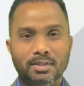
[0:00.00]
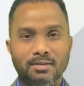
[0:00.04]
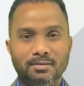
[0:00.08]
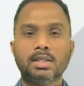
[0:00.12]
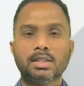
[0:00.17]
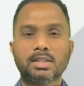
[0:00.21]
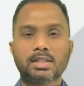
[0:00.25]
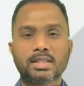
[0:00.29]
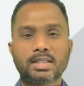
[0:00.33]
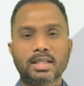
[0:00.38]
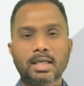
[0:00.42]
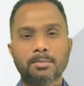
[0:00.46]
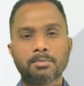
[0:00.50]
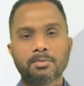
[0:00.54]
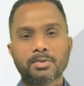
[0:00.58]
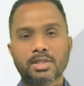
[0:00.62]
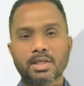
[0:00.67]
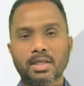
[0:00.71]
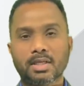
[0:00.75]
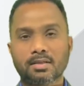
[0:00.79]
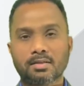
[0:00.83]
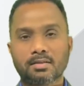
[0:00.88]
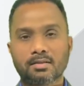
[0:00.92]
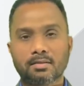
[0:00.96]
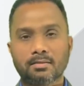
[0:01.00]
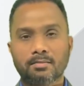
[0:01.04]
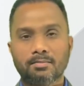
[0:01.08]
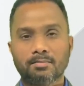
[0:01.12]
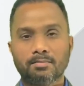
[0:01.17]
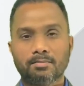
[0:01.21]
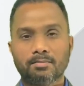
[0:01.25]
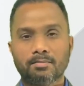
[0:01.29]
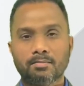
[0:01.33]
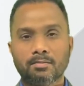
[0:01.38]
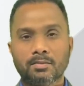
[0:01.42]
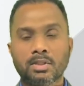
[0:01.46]
Step 6.
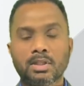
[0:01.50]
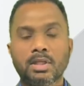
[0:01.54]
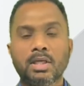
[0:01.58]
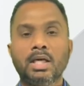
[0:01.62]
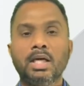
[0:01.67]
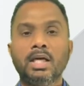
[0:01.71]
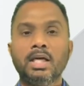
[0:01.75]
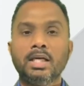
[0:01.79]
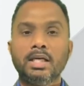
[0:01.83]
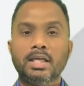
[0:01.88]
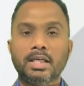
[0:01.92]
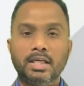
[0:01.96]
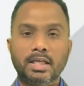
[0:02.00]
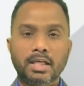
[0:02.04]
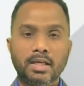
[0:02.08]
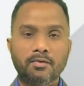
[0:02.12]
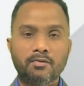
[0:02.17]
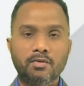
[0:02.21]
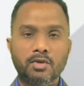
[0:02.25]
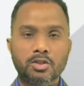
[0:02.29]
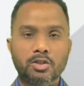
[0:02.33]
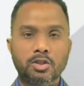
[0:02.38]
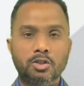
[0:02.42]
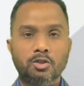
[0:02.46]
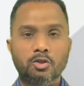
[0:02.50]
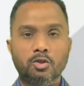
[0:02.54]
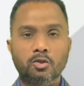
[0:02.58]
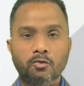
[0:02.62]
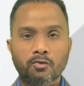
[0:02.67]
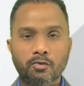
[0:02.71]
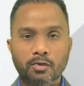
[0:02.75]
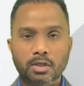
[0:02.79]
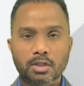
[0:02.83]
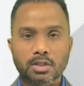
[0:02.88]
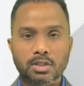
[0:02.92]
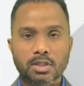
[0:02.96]
Revisit your
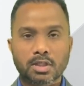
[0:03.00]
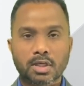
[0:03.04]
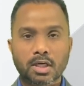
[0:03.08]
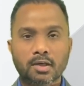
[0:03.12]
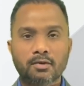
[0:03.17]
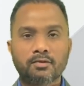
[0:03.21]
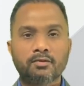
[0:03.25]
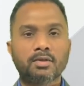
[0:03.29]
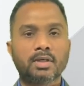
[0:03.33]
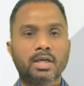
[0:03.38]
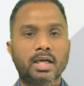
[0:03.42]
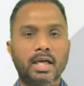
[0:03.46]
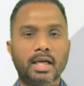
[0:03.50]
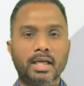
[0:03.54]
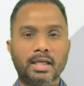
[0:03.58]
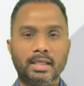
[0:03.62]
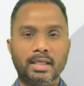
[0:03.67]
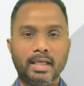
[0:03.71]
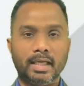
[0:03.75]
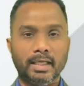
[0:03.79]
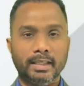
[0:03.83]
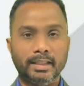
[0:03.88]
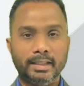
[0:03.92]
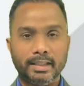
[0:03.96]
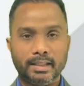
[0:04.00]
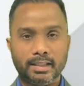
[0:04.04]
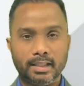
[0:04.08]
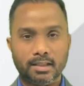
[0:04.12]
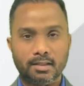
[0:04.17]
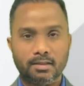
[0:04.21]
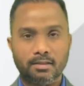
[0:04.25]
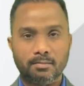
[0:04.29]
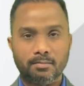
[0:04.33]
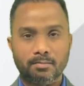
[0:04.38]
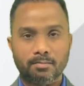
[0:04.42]
first draft and edit it.